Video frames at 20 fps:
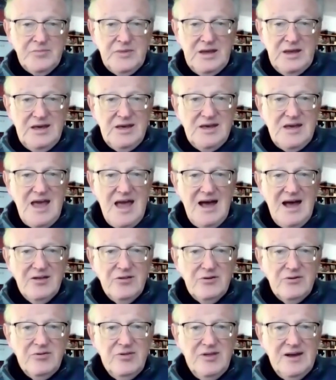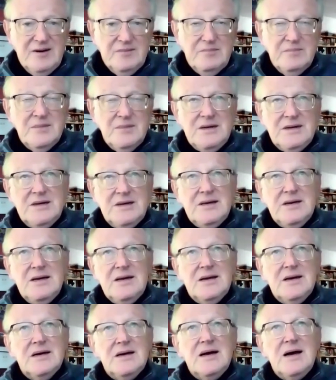He gathered them
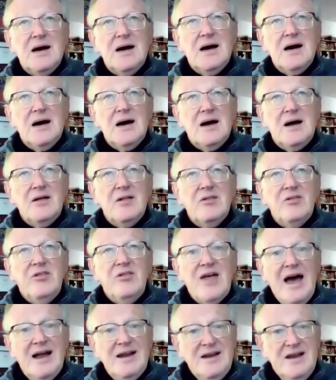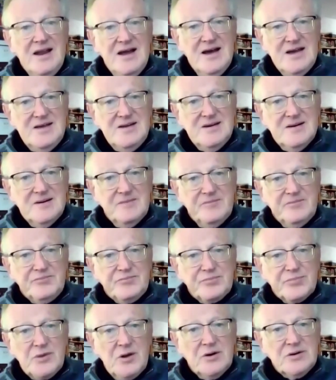that night
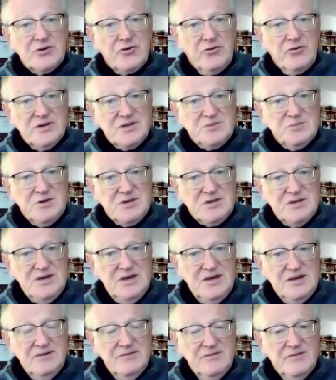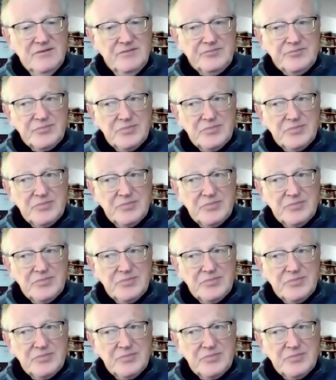on Christmas Eve